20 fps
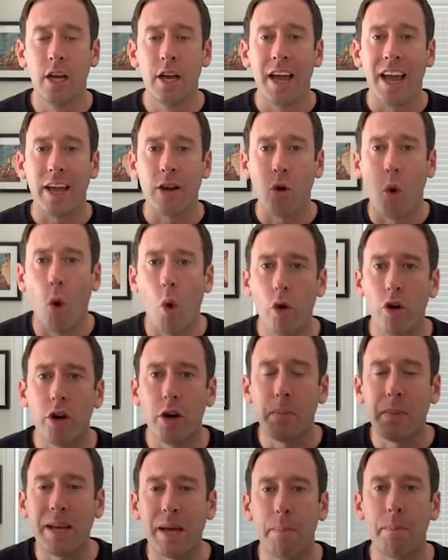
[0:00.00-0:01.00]
In order to
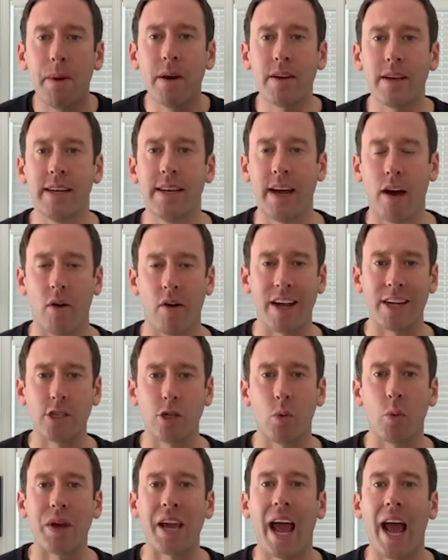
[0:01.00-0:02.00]
be $1 million
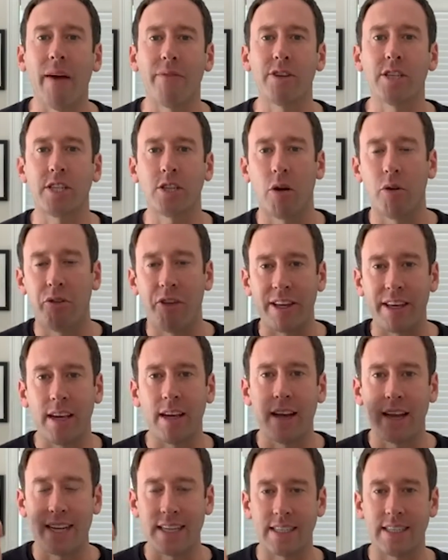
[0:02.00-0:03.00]
agent, we have to start thinking
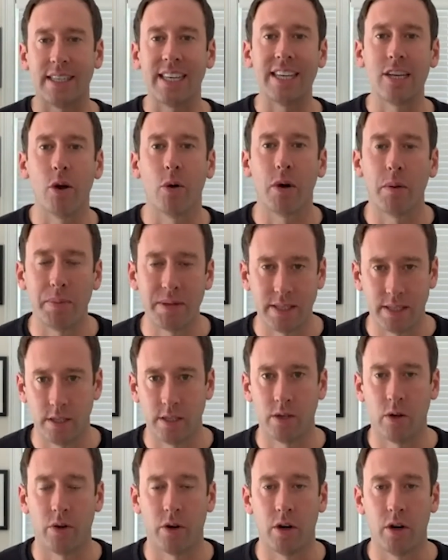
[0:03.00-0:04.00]
like a CEO and a business
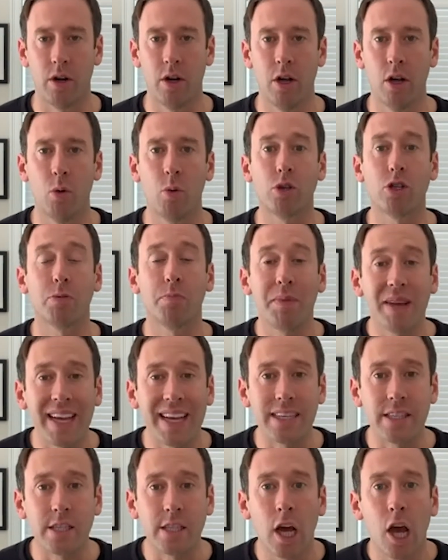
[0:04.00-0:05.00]
owner, which
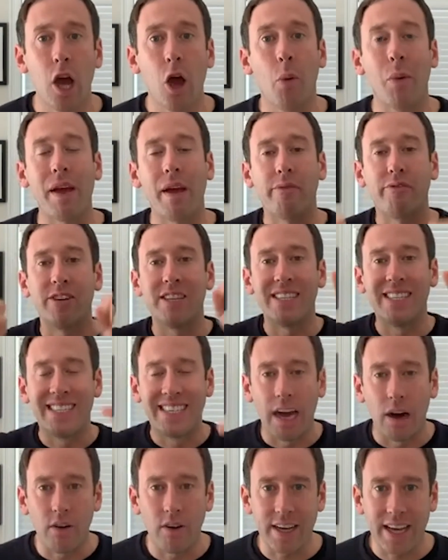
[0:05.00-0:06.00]
means we have to
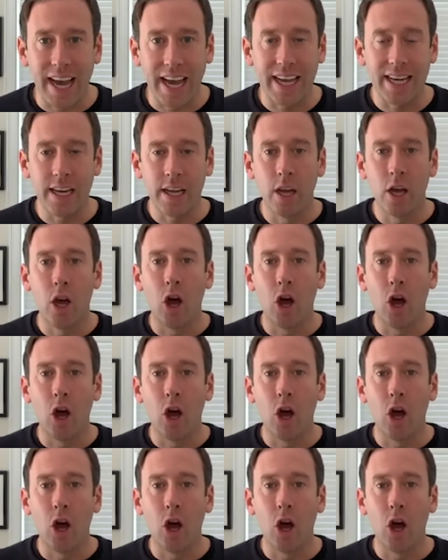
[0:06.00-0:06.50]
delegate,